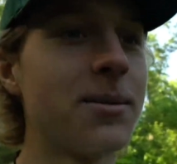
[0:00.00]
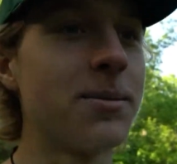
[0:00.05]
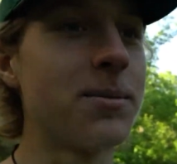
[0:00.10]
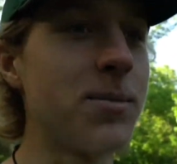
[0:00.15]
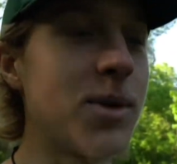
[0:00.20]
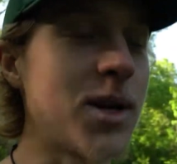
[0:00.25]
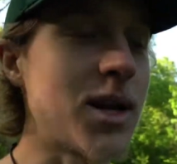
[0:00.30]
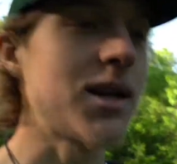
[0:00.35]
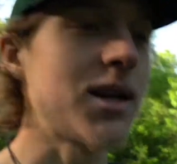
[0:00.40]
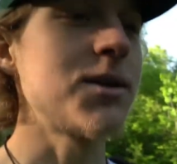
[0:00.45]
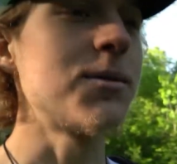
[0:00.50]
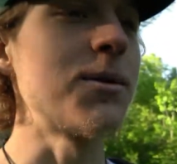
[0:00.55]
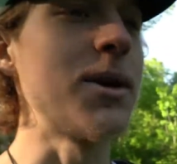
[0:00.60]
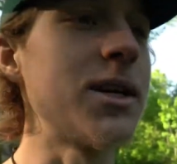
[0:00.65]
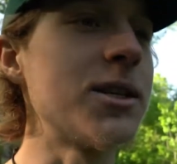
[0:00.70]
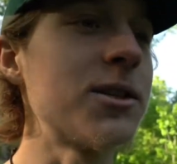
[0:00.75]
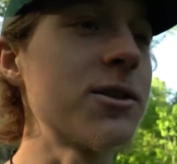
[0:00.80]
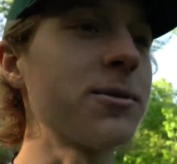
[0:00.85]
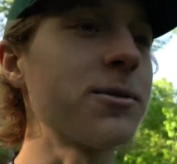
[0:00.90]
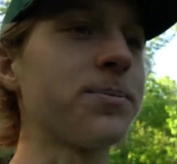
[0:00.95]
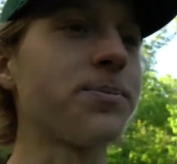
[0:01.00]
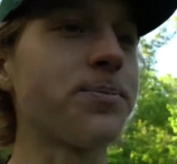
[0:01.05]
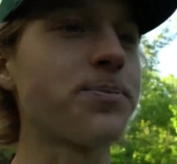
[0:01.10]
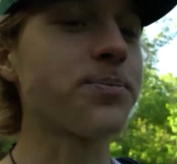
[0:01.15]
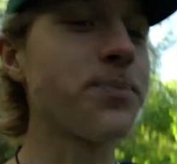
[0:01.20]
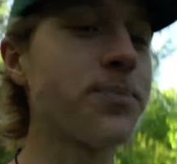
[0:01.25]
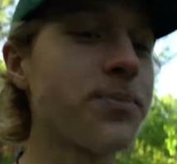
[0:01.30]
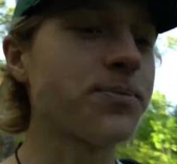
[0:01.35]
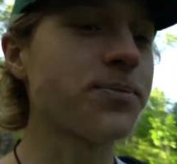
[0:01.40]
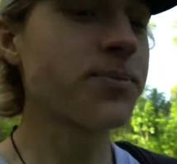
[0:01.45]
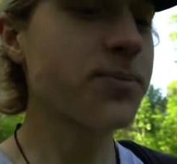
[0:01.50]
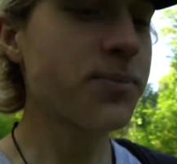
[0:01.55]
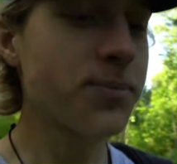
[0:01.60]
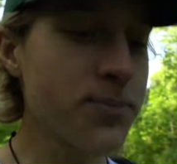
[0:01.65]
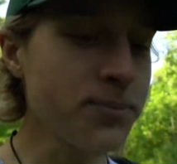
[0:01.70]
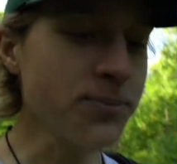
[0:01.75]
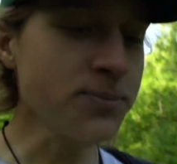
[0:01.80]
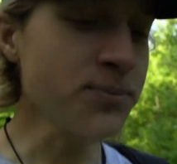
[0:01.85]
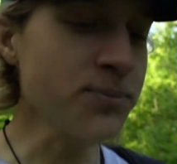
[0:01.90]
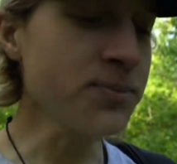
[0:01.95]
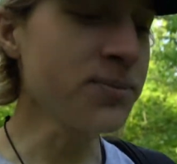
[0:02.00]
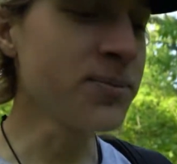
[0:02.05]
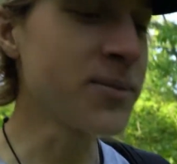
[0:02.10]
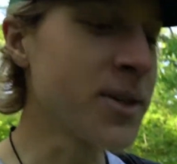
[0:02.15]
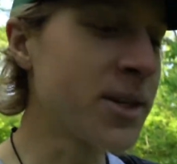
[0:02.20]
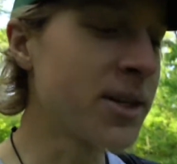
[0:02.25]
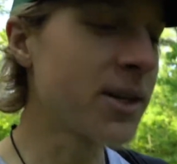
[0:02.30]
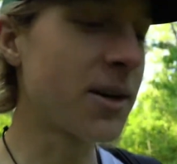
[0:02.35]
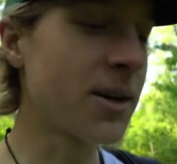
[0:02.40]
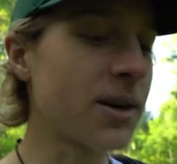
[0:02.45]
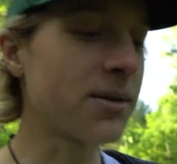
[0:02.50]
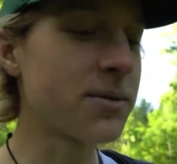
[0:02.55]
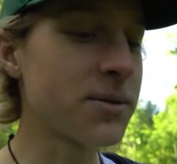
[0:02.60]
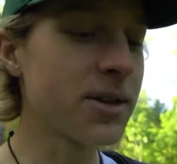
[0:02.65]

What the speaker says: But anyways, I've